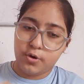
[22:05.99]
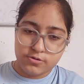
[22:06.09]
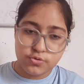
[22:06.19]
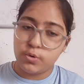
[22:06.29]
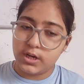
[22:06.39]

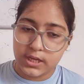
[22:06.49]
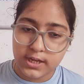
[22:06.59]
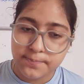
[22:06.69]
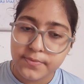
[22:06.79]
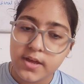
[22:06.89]
ozone
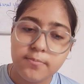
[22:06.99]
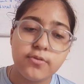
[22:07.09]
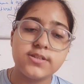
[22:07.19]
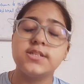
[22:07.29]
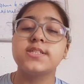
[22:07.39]
layer
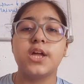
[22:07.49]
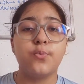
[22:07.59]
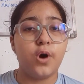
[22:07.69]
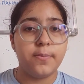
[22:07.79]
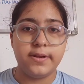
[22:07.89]
because it is
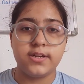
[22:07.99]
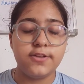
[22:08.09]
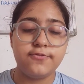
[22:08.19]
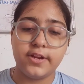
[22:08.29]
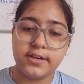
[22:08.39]

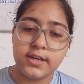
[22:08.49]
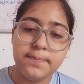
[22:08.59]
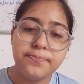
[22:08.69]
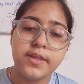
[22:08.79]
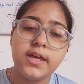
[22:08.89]
environmentally
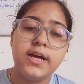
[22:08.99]
friendly.